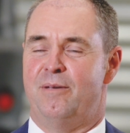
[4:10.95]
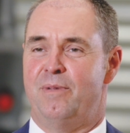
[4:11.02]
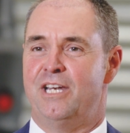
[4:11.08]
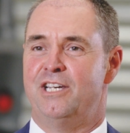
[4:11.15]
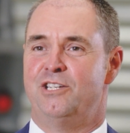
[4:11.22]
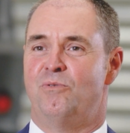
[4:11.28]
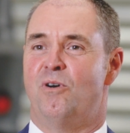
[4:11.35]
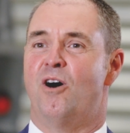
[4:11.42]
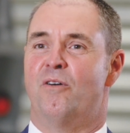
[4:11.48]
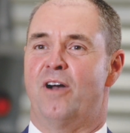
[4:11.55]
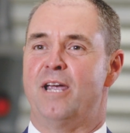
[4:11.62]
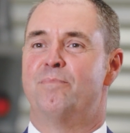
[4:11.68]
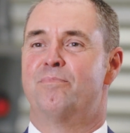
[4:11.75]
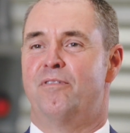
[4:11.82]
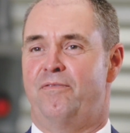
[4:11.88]
It means you are
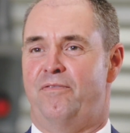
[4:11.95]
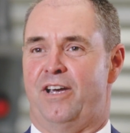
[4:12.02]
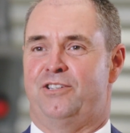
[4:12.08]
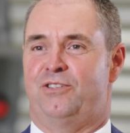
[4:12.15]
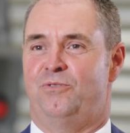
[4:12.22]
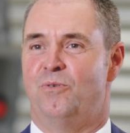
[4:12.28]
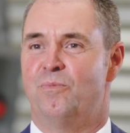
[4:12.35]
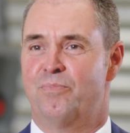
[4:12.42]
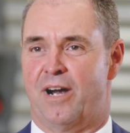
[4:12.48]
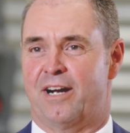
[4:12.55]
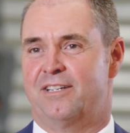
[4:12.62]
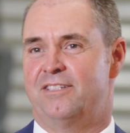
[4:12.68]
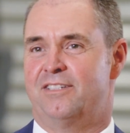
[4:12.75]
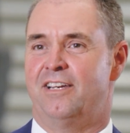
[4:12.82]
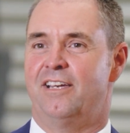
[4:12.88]
a professional
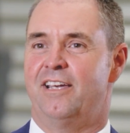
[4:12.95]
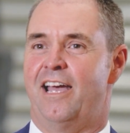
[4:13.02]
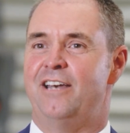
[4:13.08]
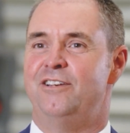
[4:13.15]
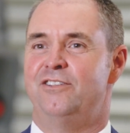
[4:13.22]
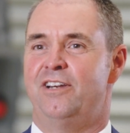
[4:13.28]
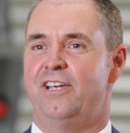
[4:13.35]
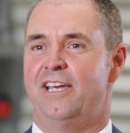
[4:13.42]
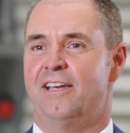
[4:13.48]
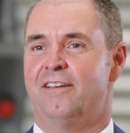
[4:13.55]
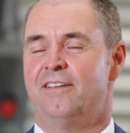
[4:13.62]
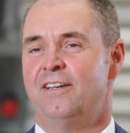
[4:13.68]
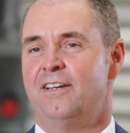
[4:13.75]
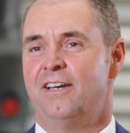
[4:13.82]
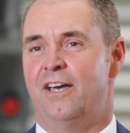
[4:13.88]
practicing engineer,
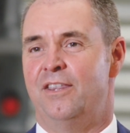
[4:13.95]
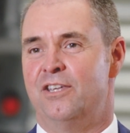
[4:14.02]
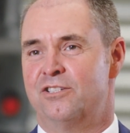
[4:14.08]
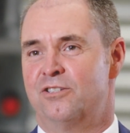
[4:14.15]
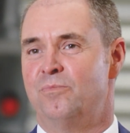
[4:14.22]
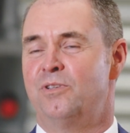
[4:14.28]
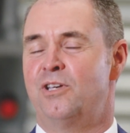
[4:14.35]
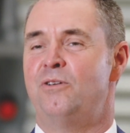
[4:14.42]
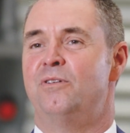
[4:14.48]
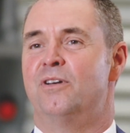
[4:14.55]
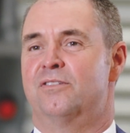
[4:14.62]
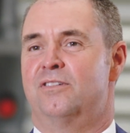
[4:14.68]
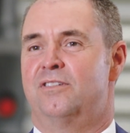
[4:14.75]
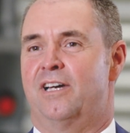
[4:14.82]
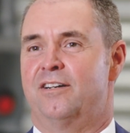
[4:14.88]
and there's some
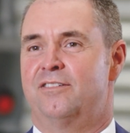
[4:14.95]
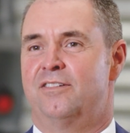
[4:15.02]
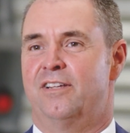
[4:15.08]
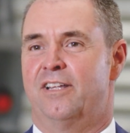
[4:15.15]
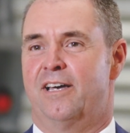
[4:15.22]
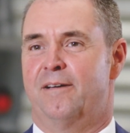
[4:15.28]
kudos attached to